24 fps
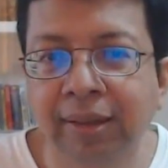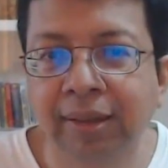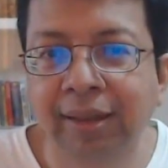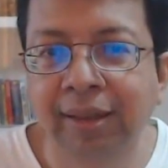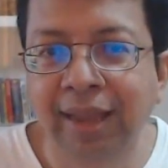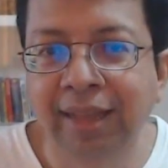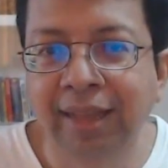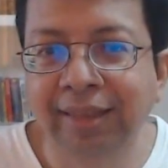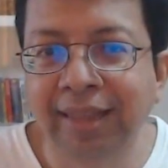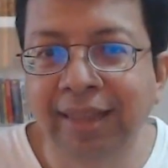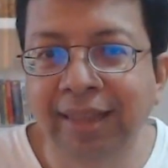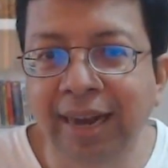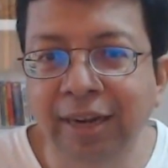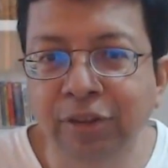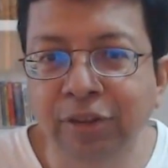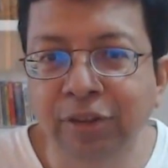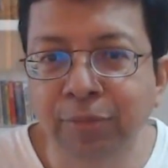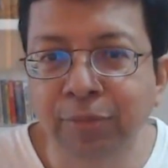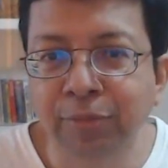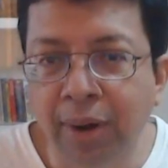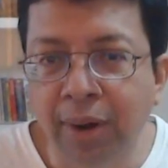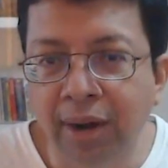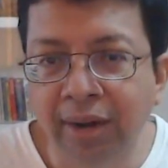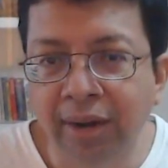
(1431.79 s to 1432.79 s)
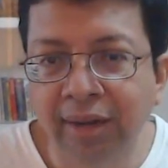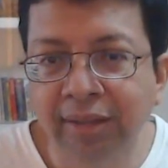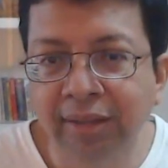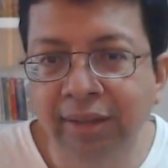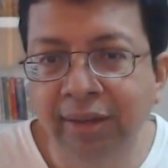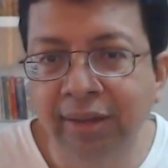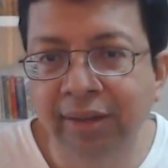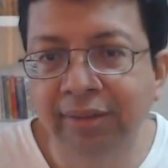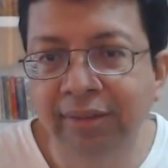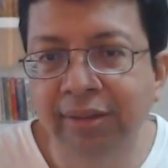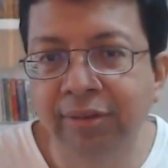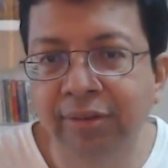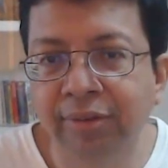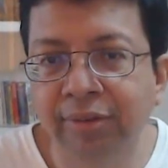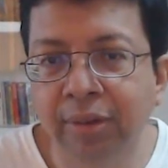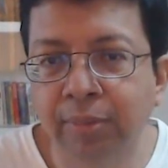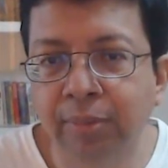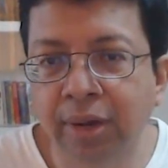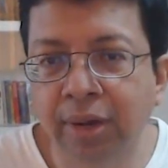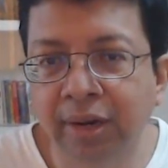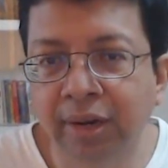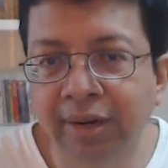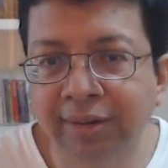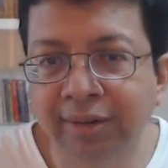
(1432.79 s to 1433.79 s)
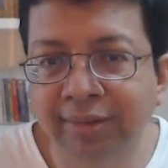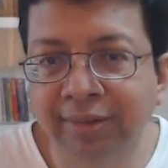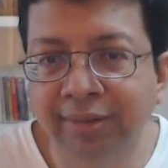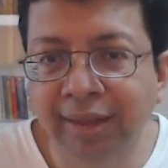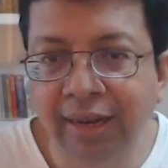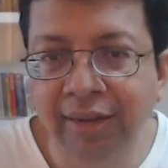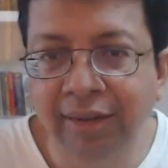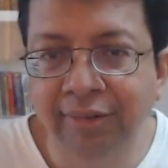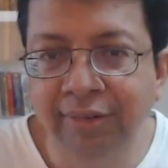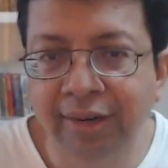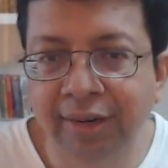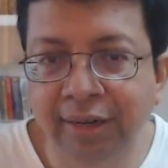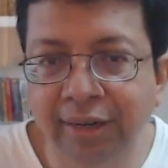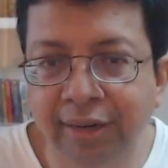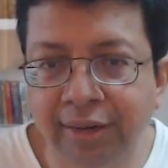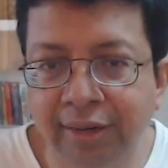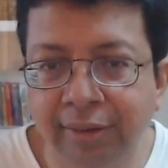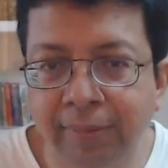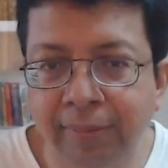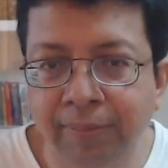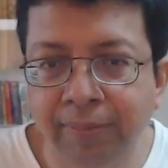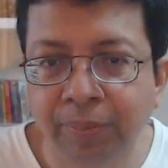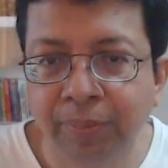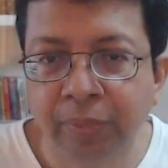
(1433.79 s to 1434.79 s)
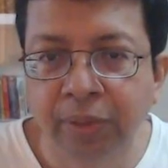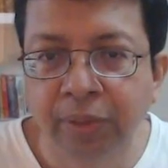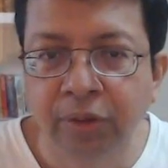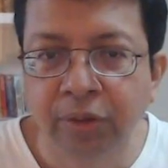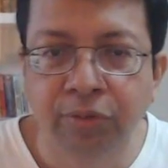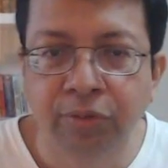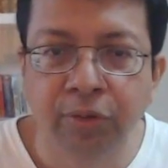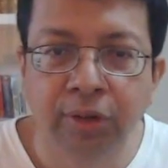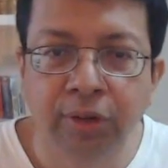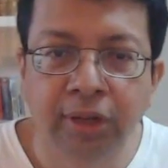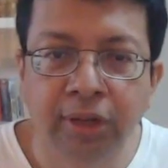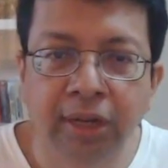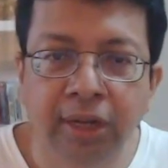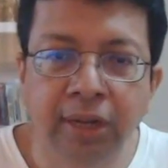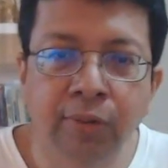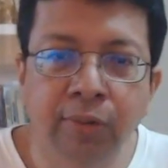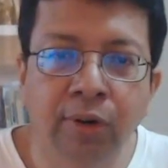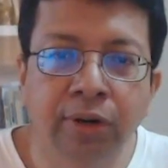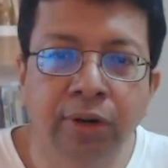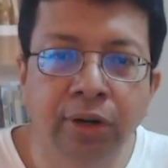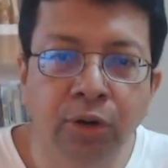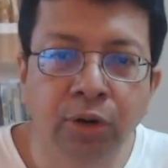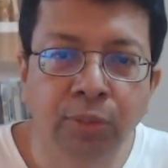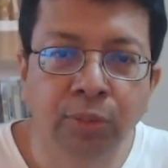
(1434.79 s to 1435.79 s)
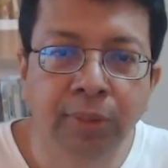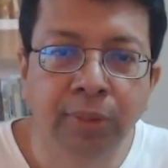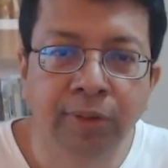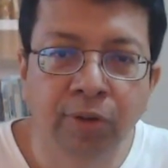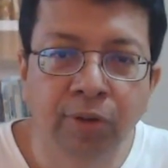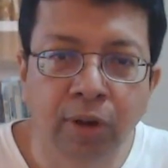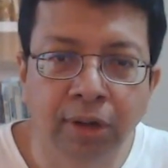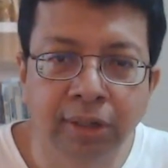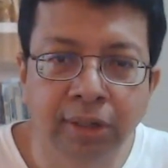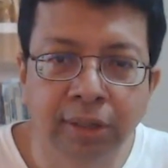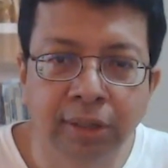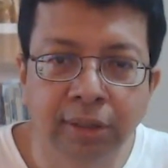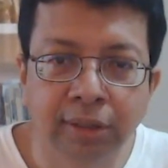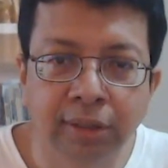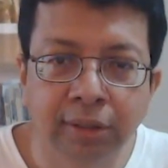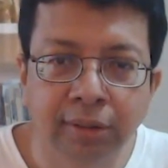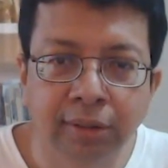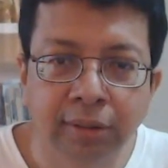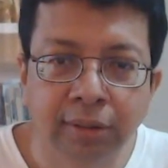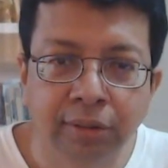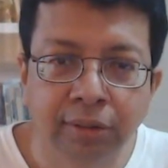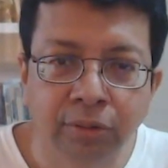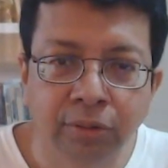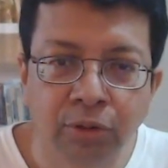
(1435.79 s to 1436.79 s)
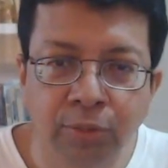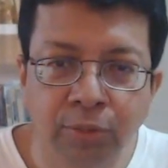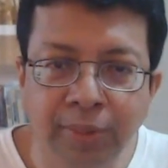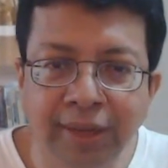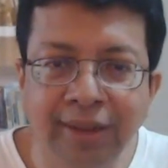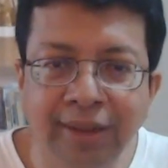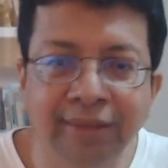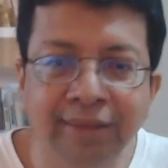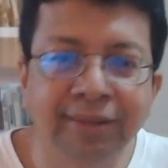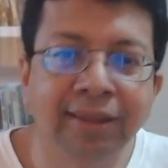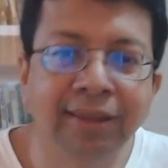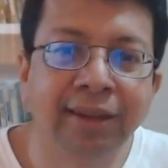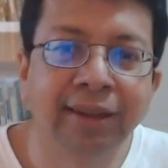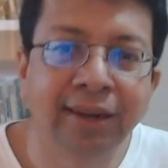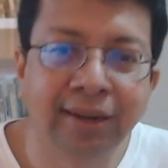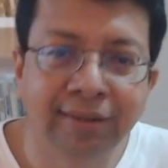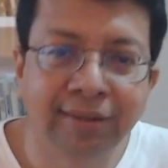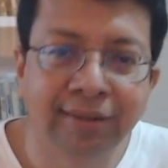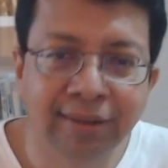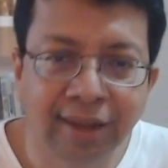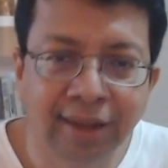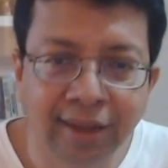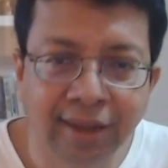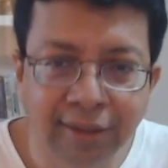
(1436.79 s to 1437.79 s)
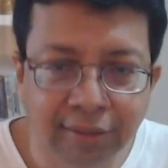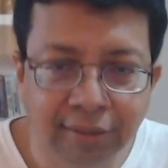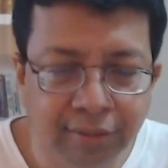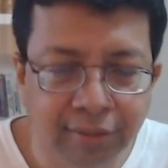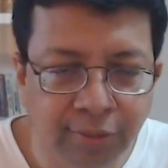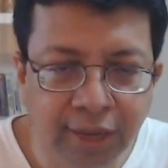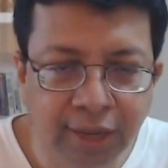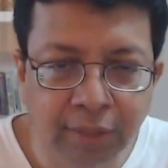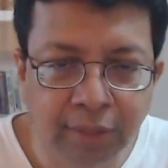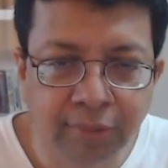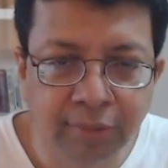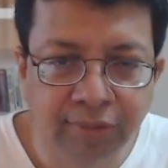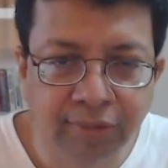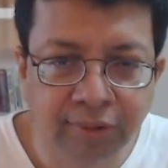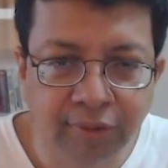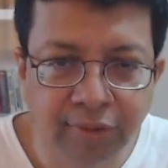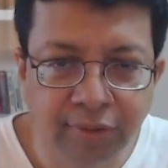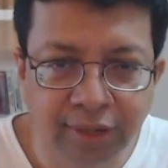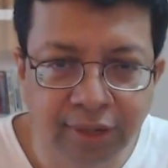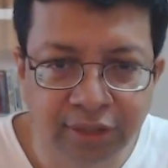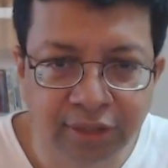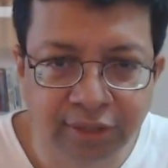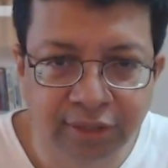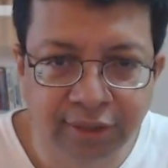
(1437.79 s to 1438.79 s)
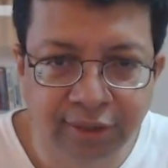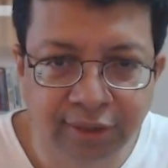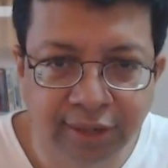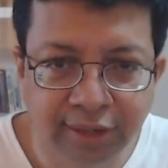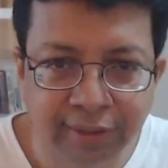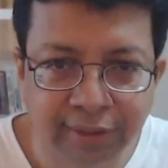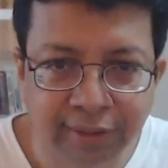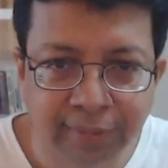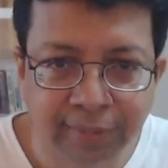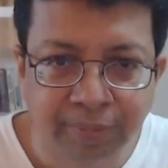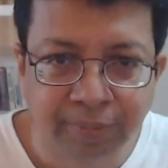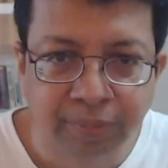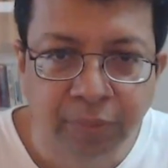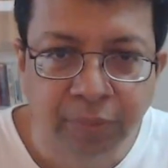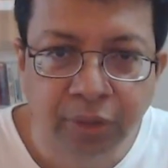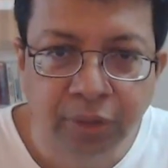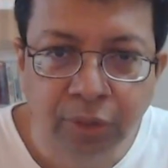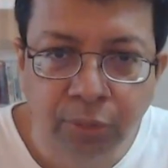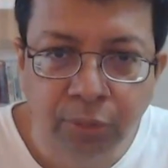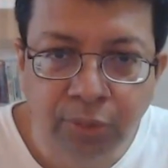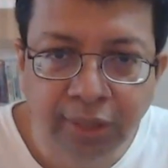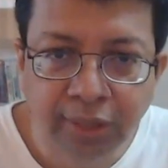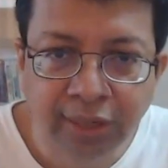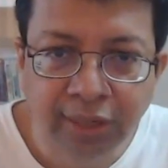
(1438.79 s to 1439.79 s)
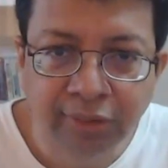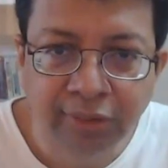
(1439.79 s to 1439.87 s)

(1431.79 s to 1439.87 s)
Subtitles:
And that is partly the reason why markets are elevated. If you really wanted to be Volcker, you would be raising rates like way above inflation rate. You're doing it